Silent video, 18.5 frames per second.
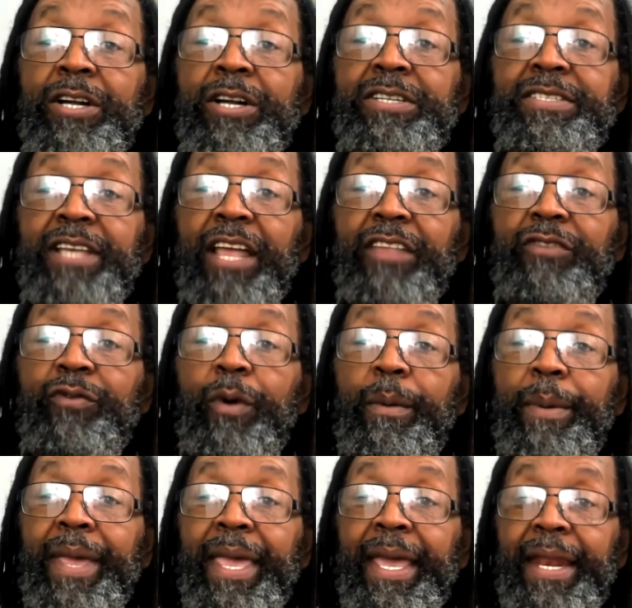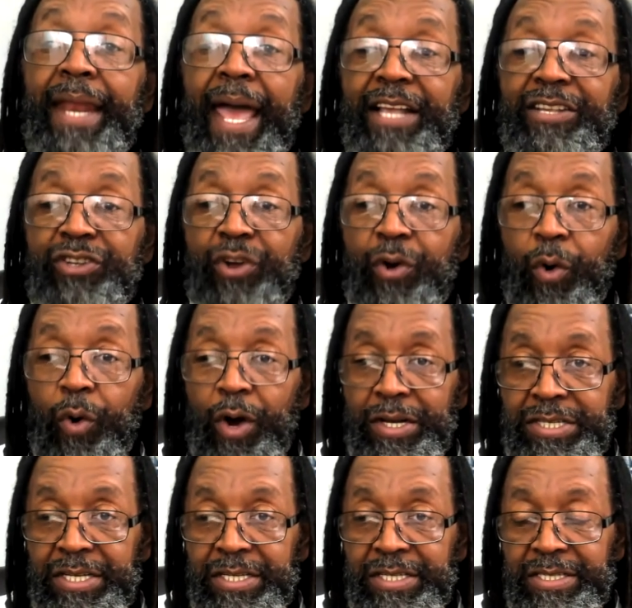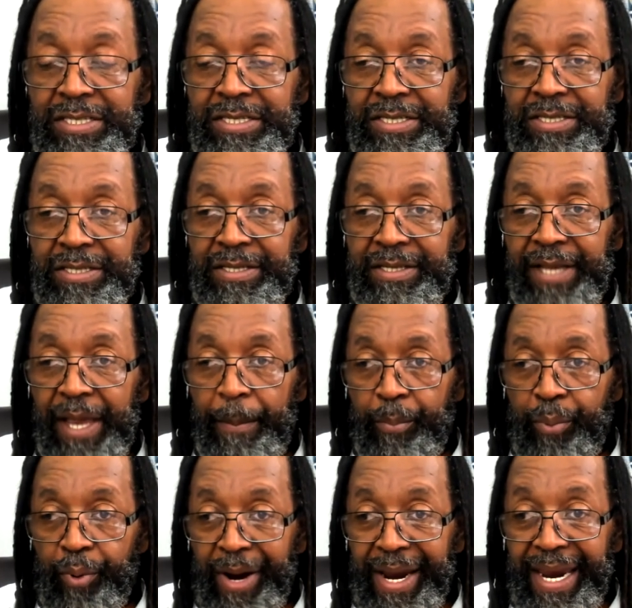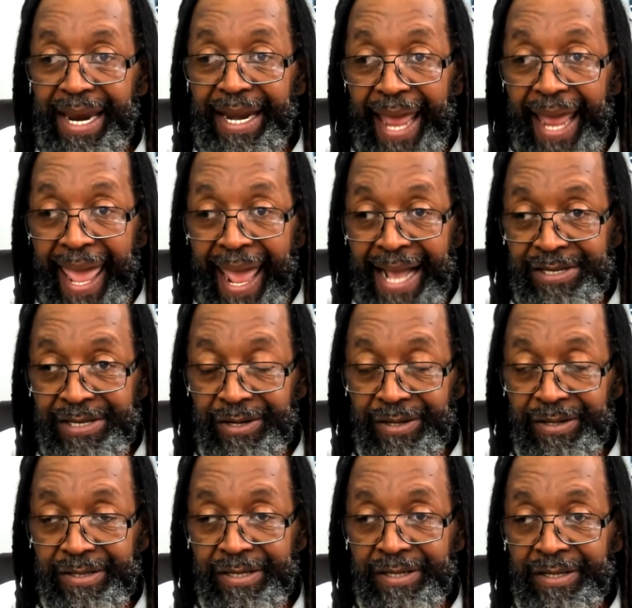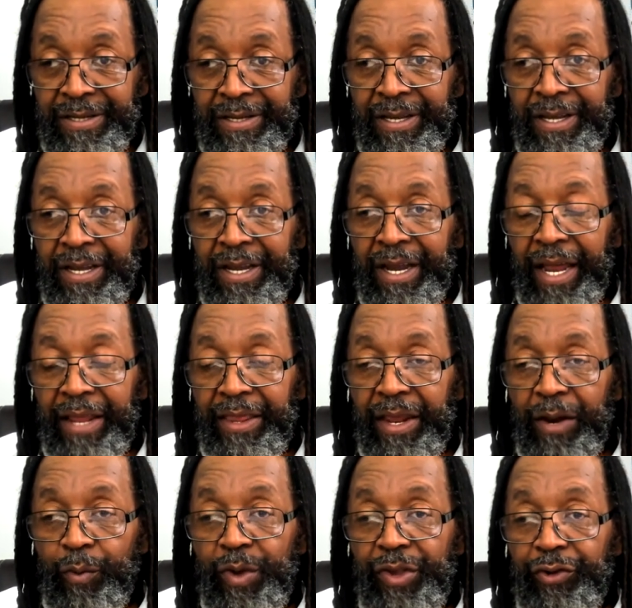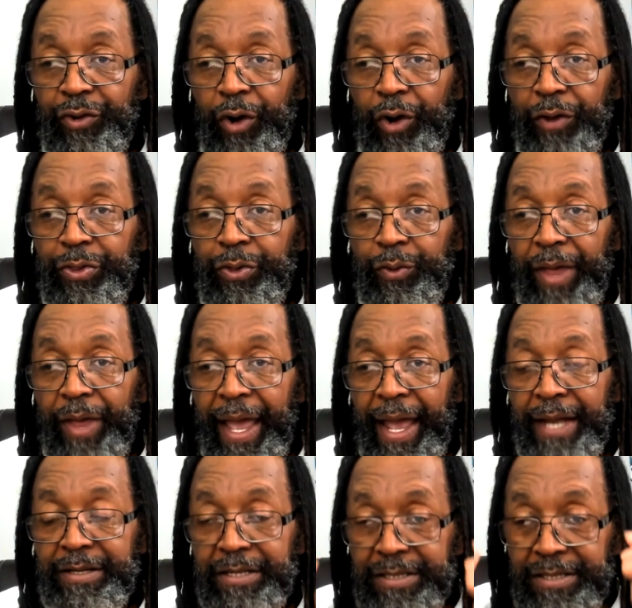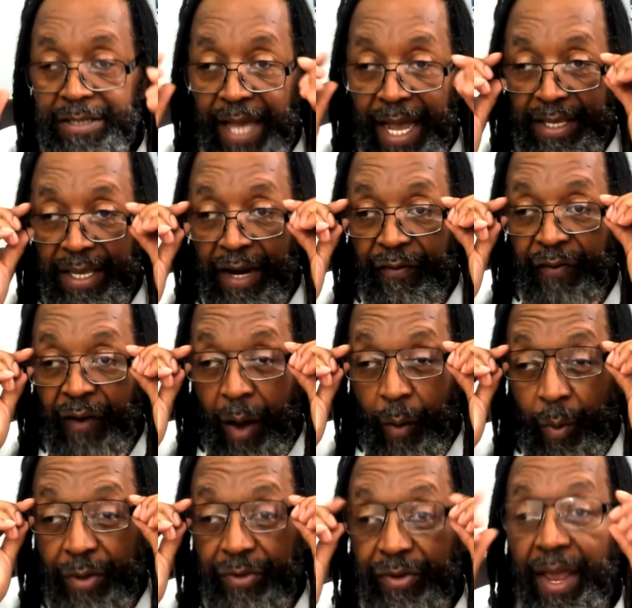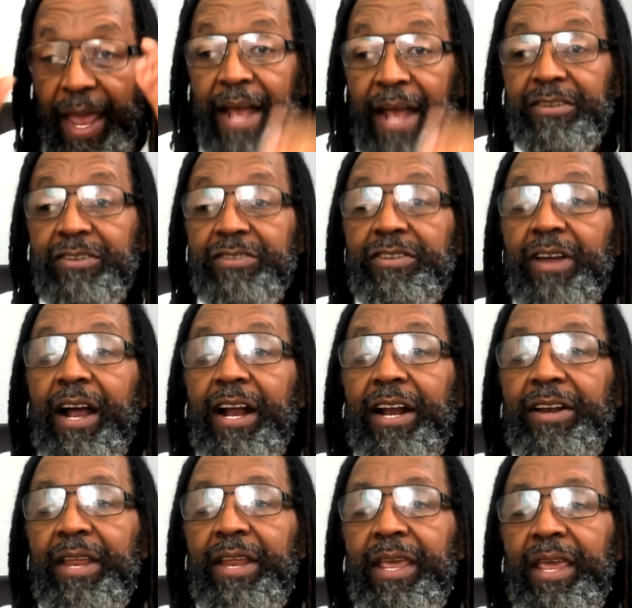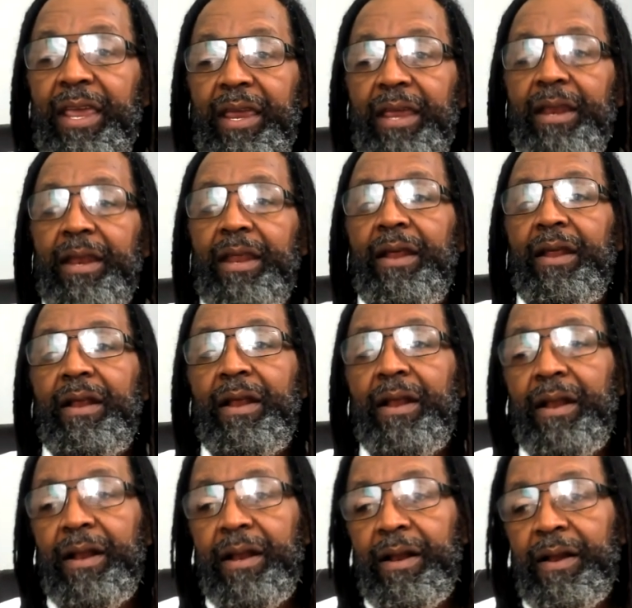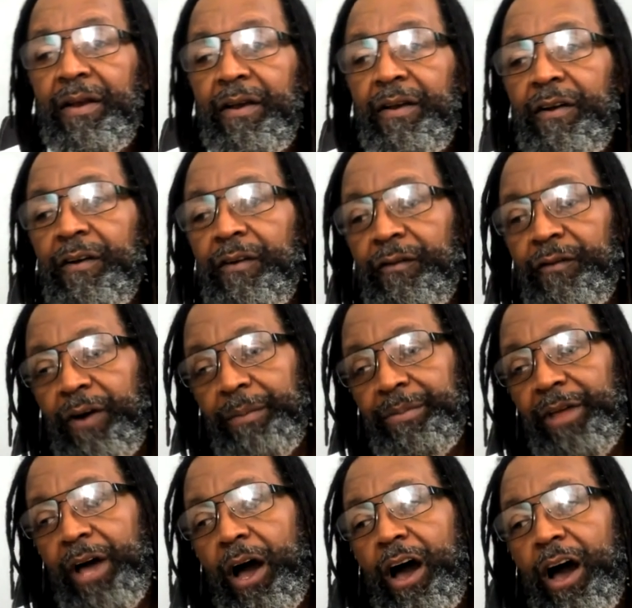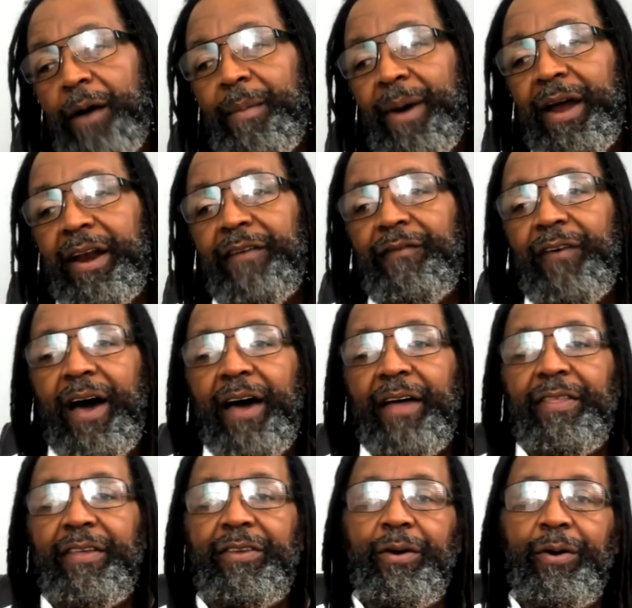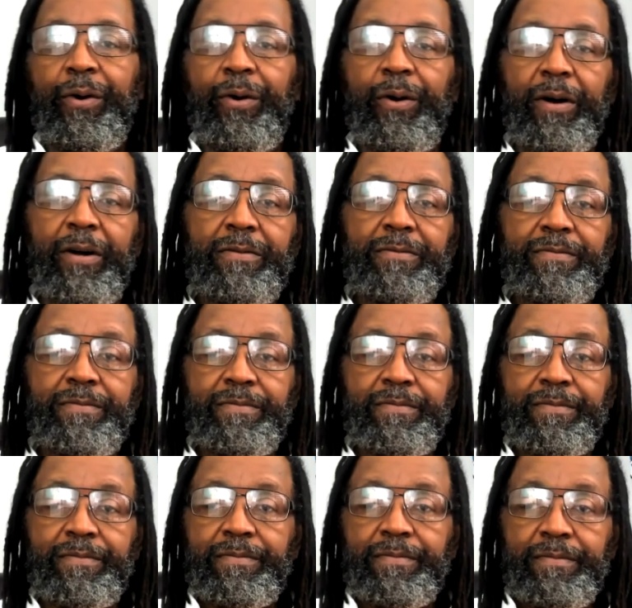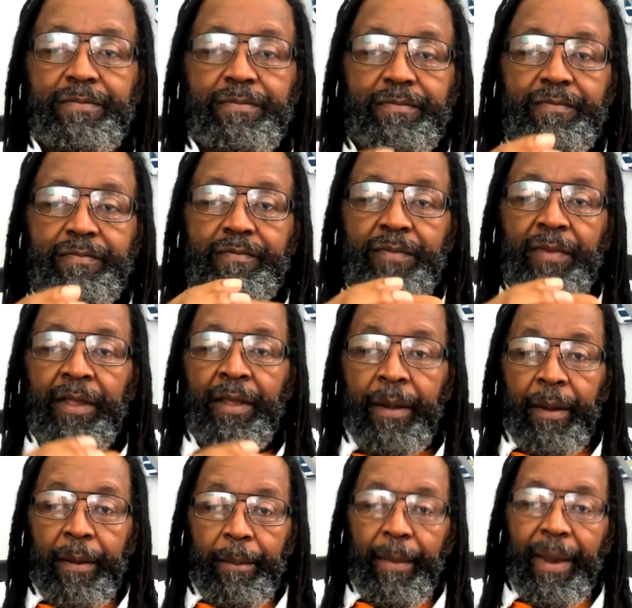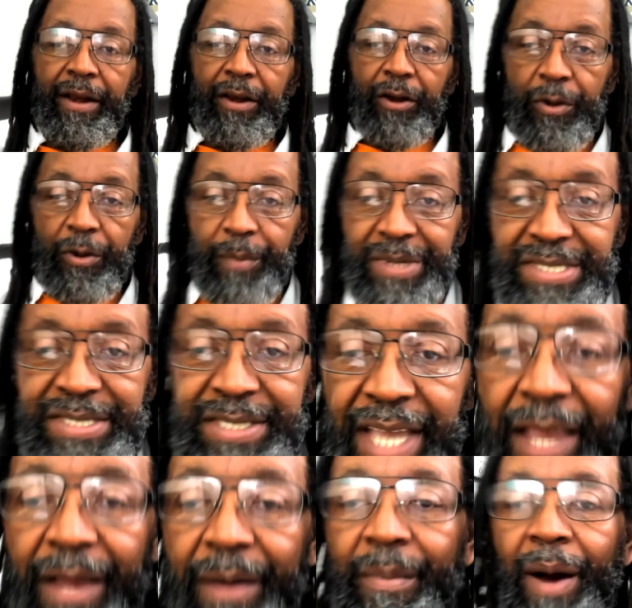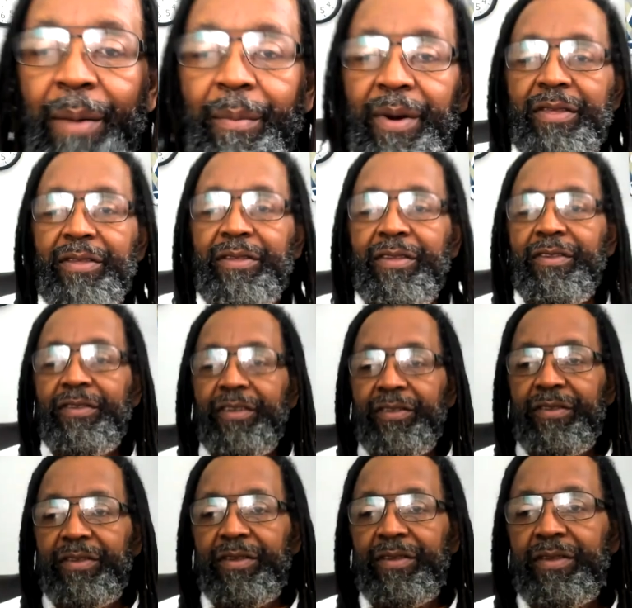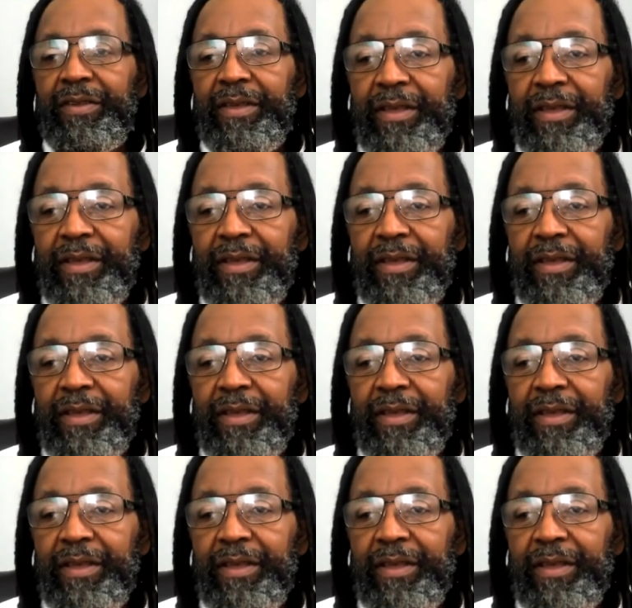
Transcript: steps when we begin to ask questions that breed answers and then we sort through the answers to identify which answers are indeed from the Almighty Father, Yahuah. Make no mistake, my brothers and sisters.